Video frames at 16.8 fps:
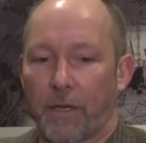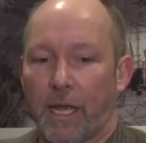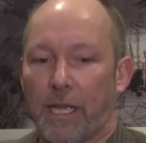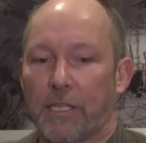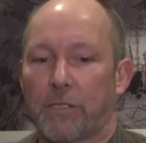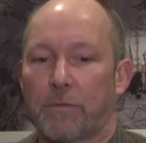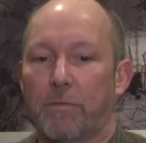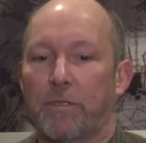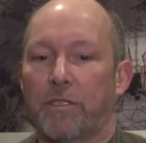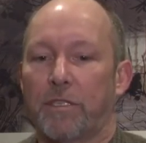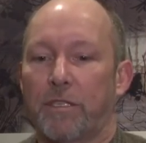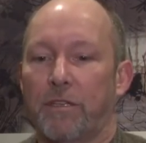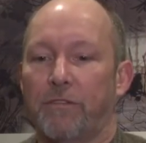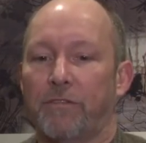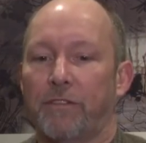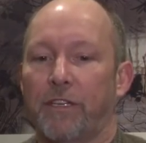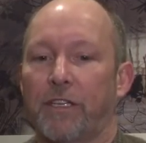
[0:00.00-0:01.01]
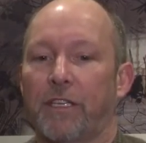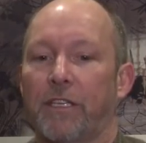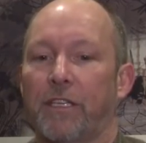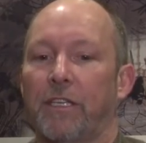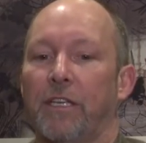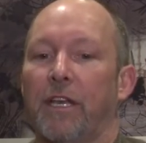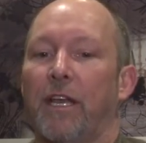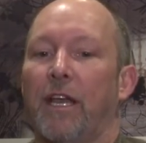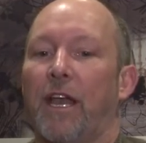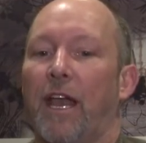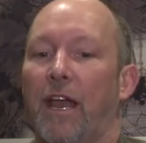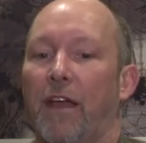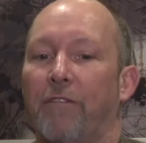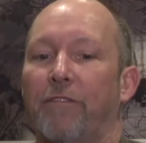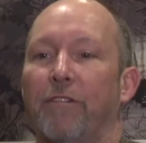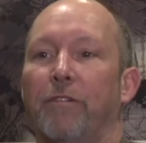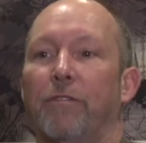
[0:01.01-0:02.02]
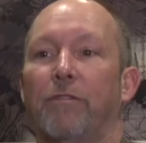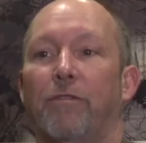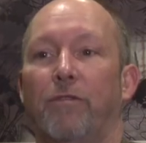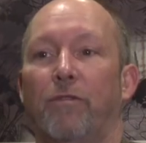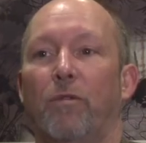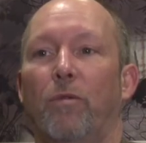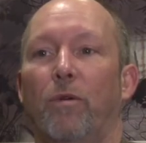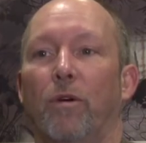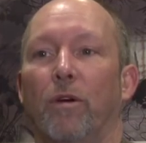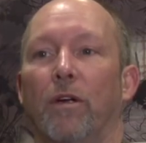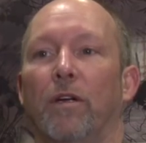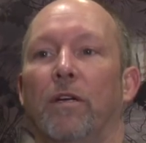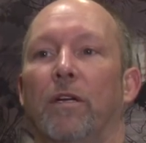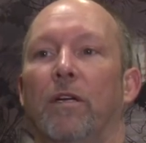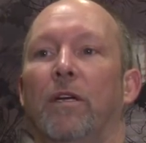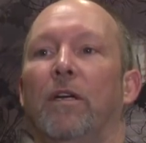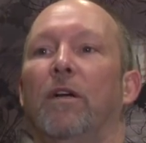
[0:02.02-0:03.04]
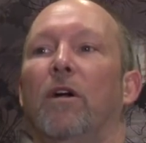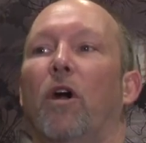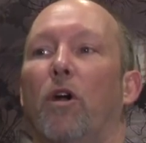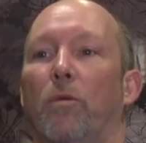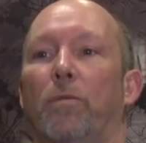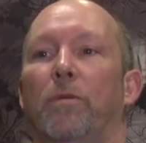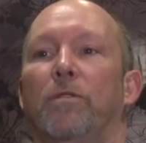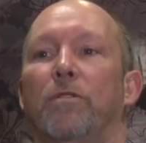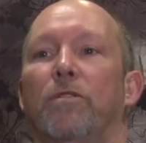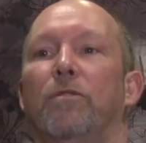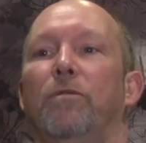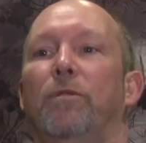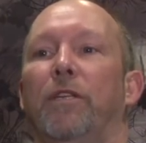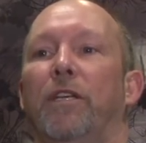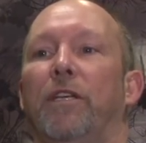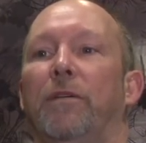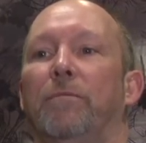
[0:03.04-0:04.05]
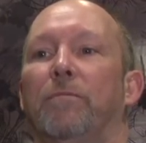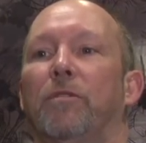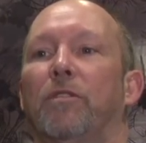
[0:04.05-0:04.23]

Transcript: a specific effort for Open SUNY.